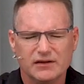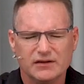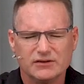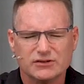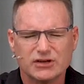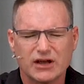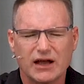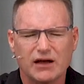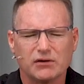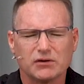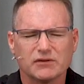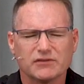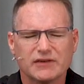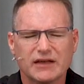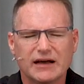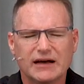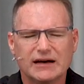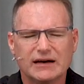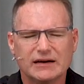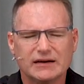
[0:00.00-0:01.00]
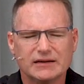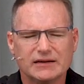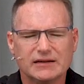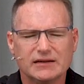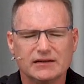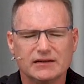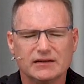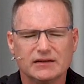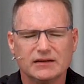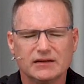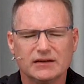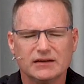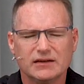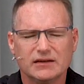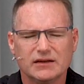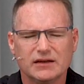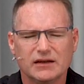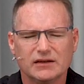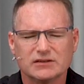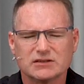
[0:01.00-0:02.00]
child of God.
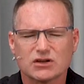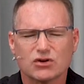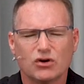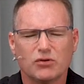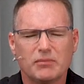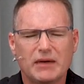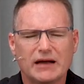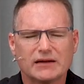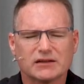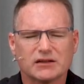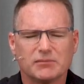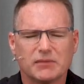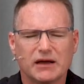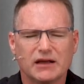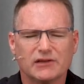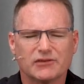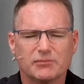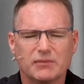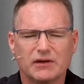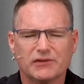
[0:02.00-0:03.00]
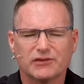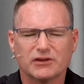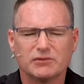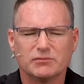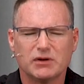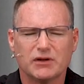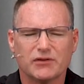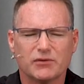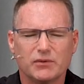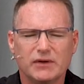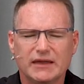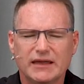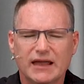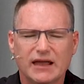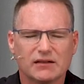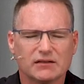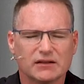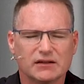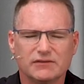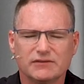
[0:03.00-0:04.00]
He's going back to Mike's message. Brethren, we
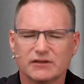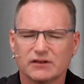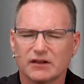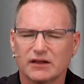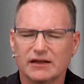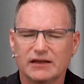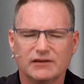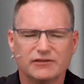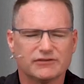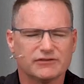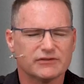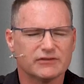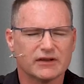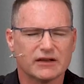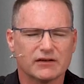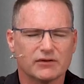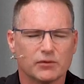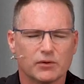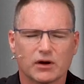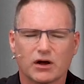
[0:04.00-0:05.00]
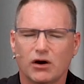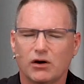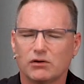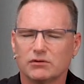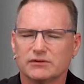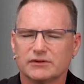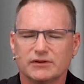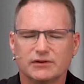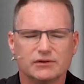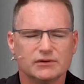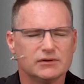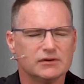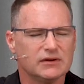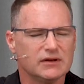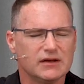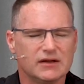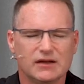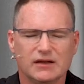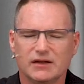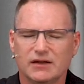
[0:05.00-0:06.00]
can't live the life that we're called to
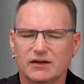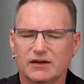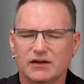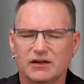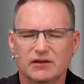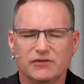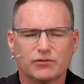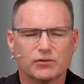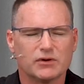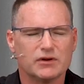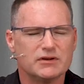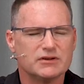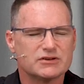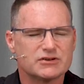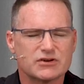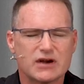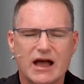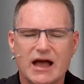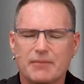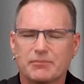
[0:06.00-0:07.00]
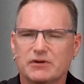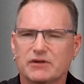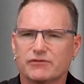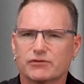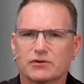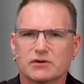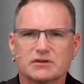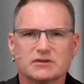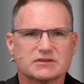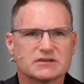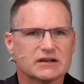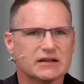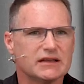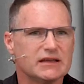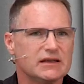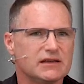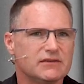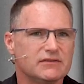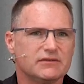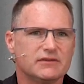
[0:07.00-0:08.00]
if we're entrapped, if we're
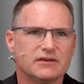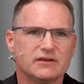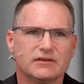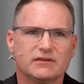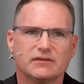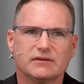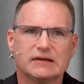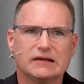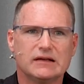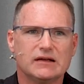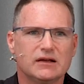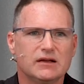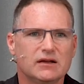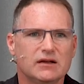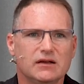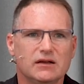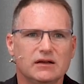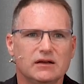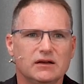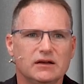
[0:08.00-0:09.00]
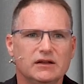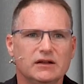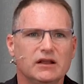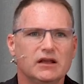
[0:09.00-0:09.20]
enslaved. And